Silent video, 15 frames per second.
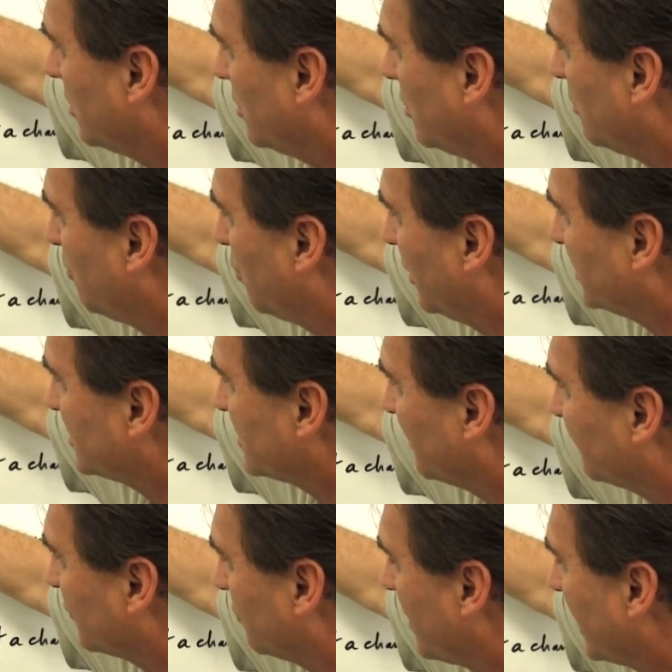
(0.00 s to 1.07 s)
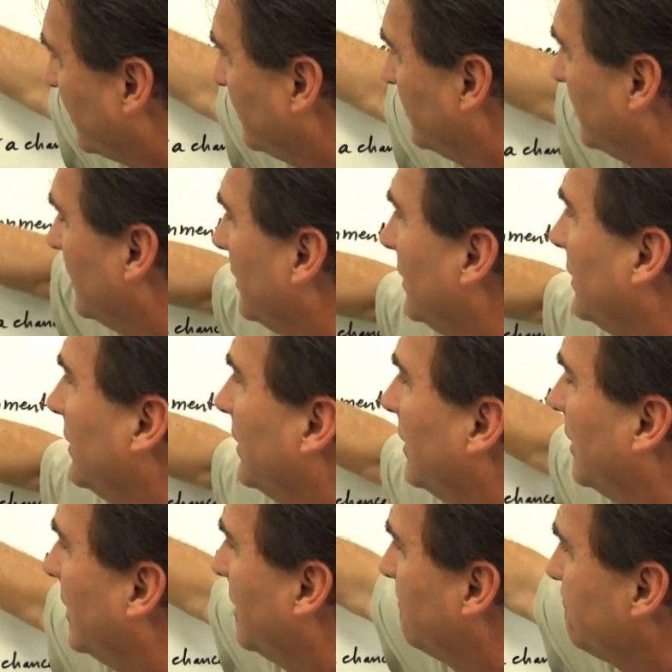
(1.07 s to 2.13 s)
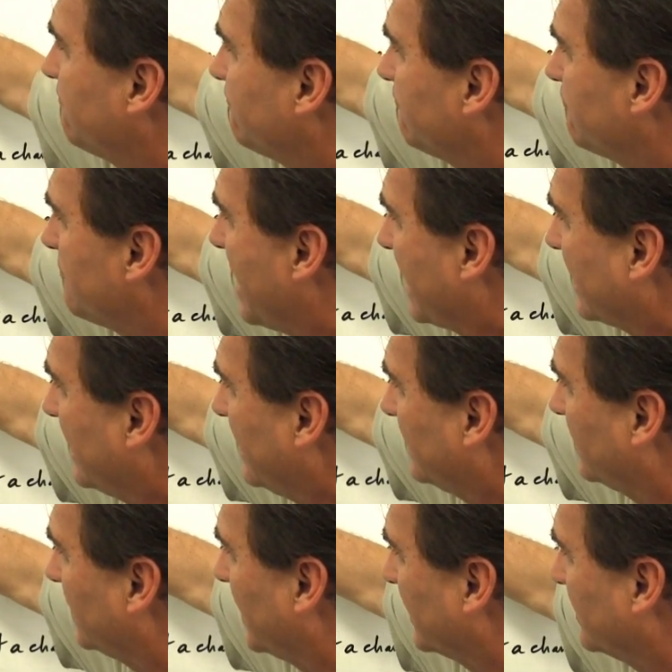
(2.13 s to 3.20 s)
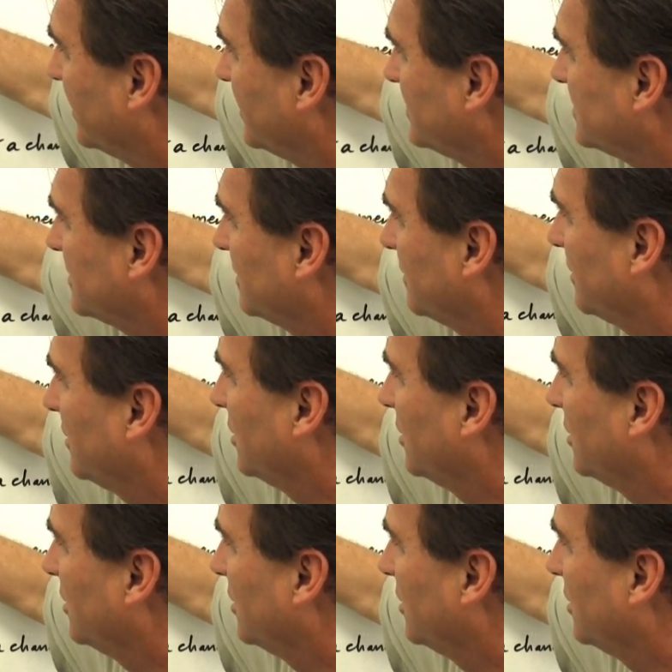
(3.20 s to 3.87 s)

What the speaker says: Oh boy, it's tough to write backhanded like this.